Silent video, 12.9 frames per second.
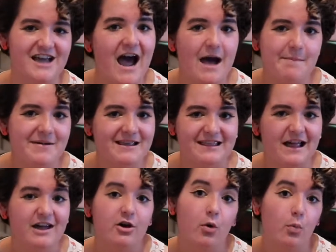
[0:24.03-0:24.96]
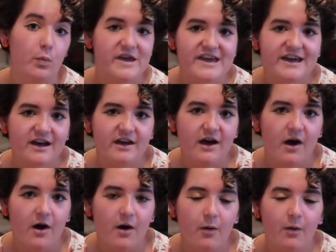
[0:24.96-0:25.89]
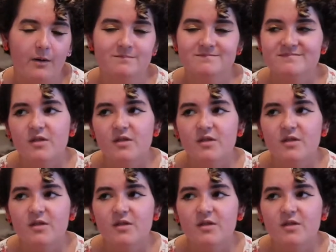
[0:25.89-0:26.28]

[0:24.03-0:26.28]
happen like a week ago